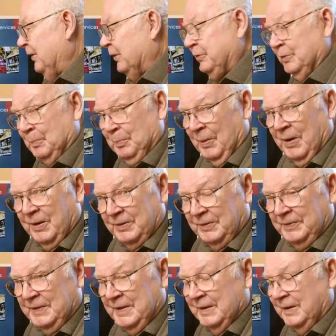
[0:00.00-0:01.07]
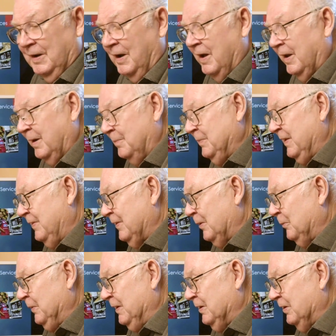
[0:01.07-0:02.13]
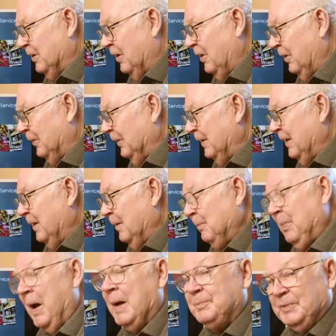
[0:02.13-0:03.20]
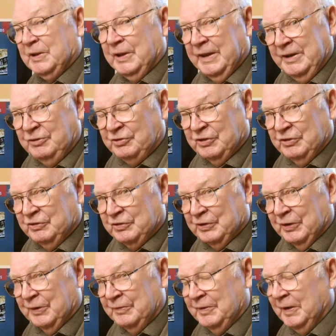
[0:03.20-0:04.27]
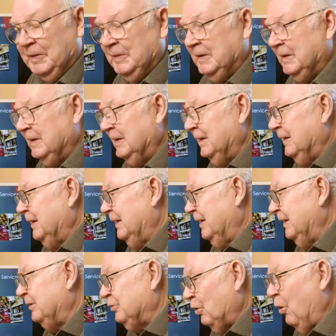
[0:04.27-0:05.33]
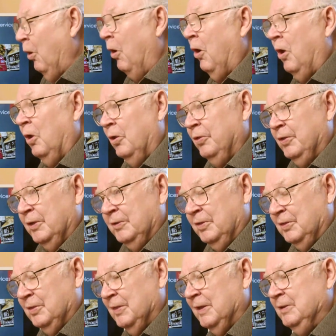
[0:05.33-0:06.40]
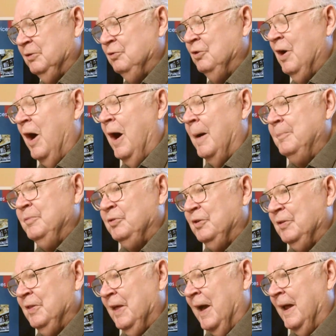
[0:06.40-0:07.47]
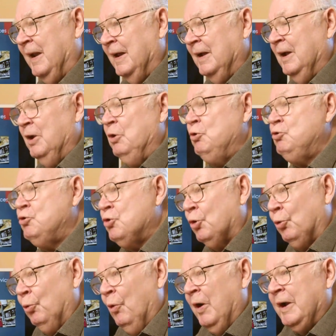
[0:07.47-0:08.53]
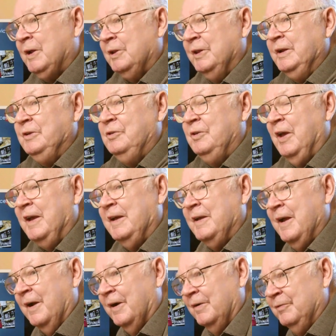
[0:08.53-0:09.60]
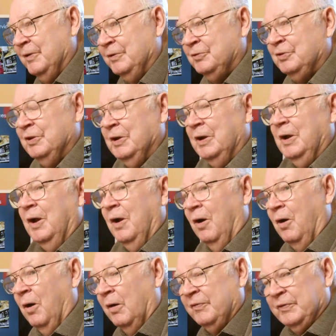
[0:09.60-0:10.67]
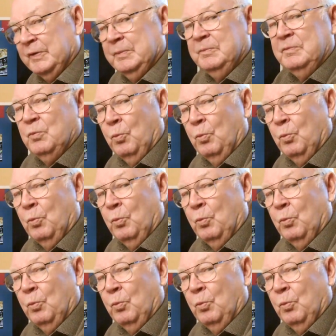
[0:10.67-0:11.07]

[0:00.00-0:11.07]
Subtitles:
There's a part of the economy that we call population serving. It's all the jobs that directly take care of us, often